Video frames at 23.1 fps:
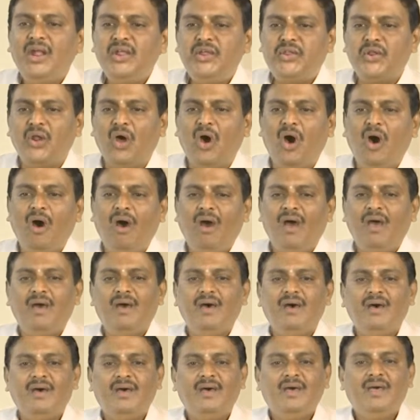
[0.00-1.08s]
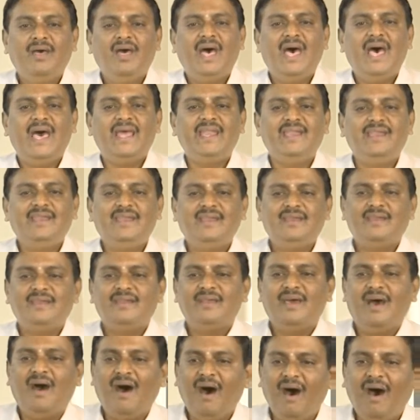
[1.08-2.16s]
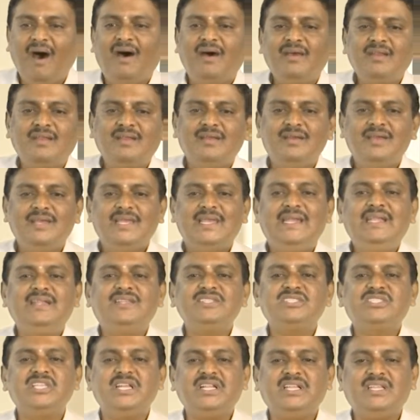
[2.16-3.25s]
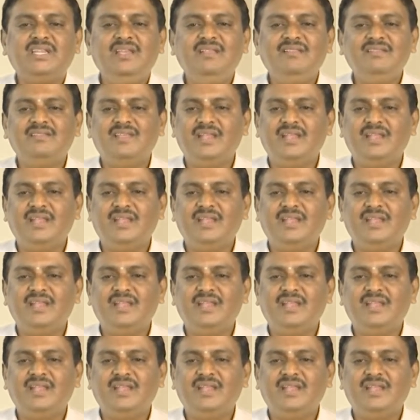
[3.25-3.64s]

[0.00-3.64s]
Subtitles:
draw an arc intersecting the